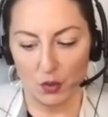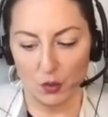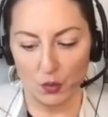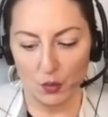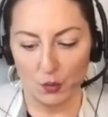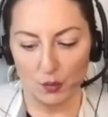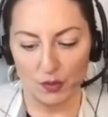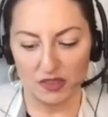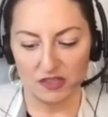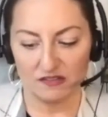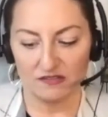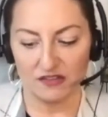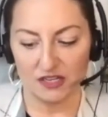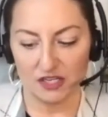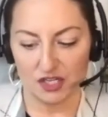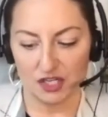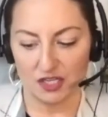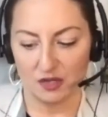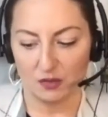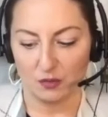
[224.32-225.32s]
with the
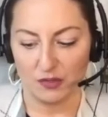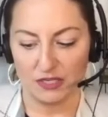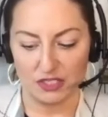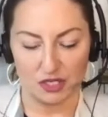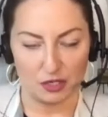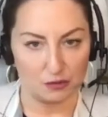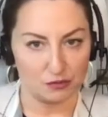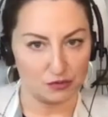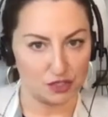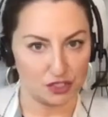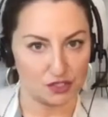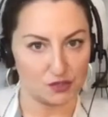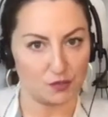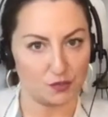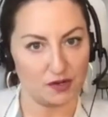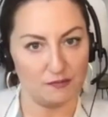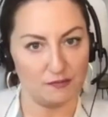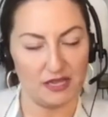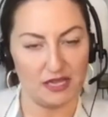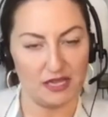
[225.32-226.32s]
vision that we don't just
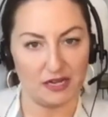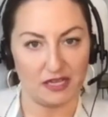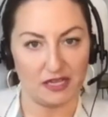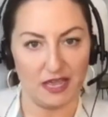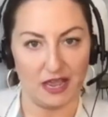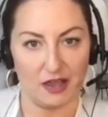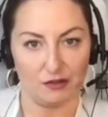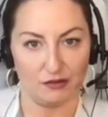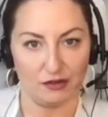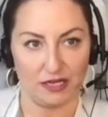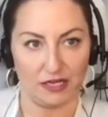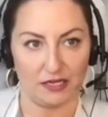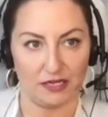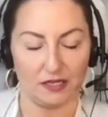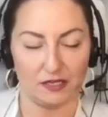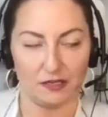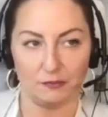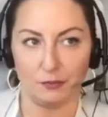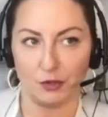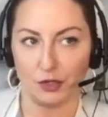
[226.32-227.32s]
want to be an accounting,
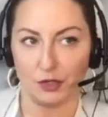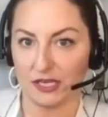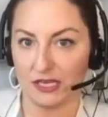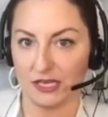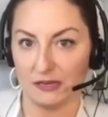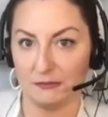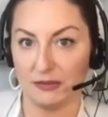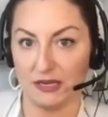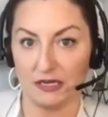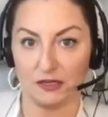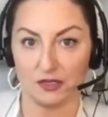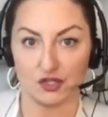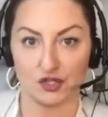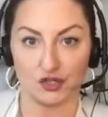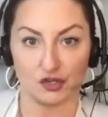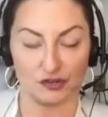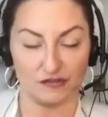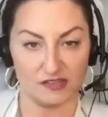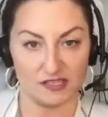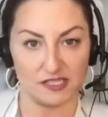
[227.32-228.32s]
bookkeeping
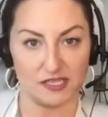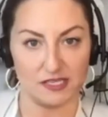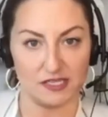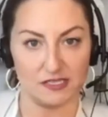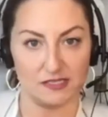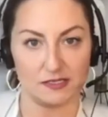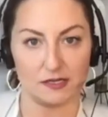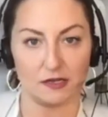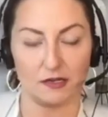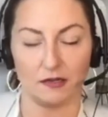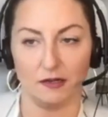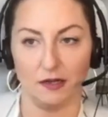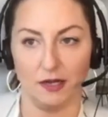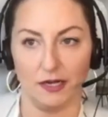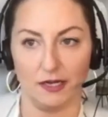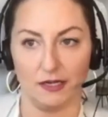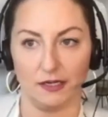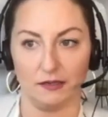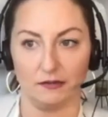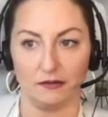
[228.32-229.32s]
services
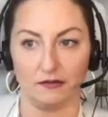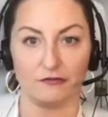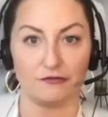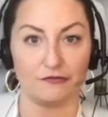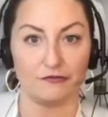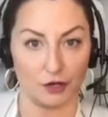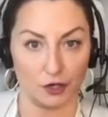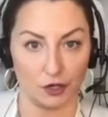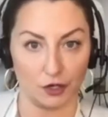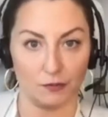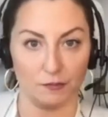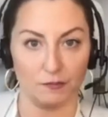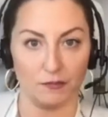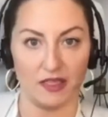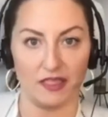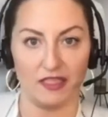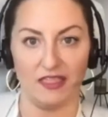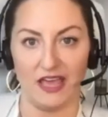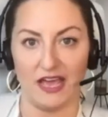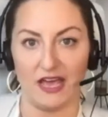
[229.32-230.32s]

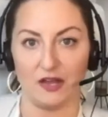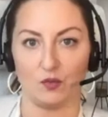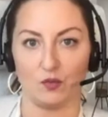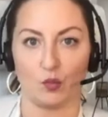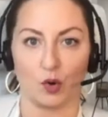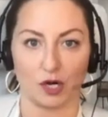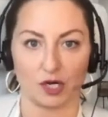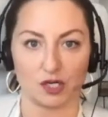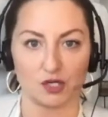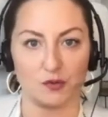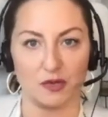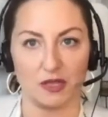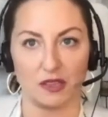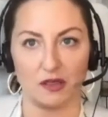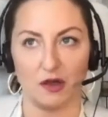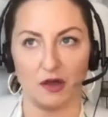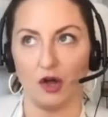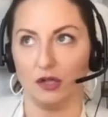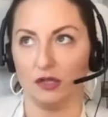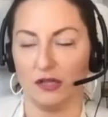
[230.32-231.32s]
firm that works with
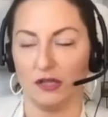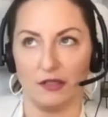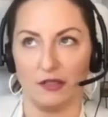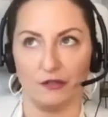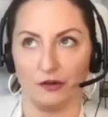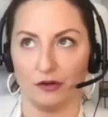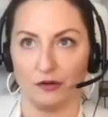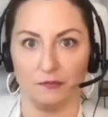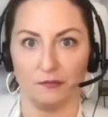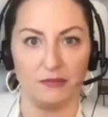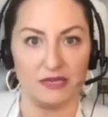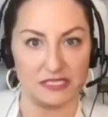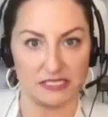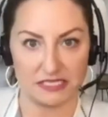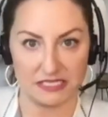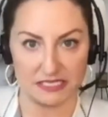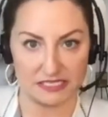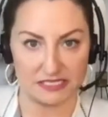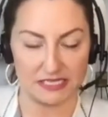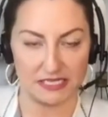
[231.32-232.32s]
all other
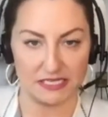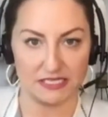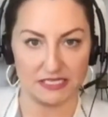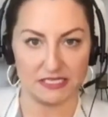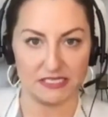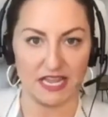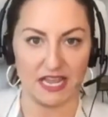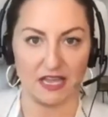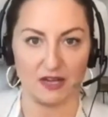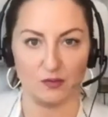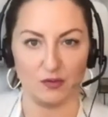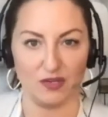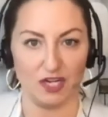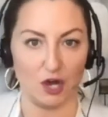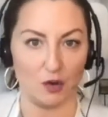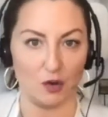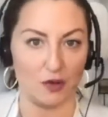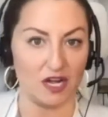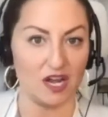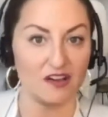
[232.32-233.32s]
businesses, and we
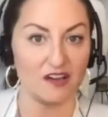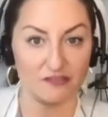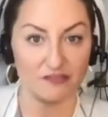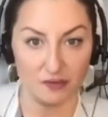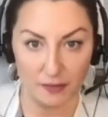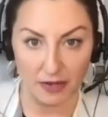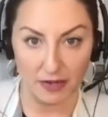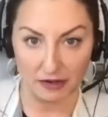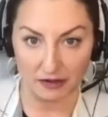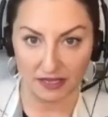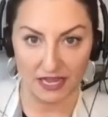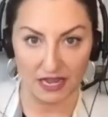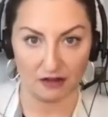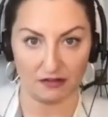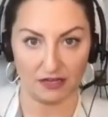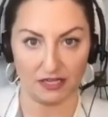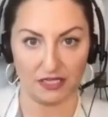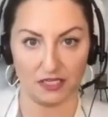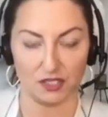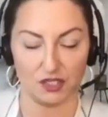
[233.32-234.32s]
know enough about
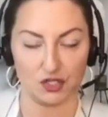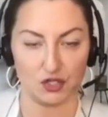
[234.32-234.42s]
accounting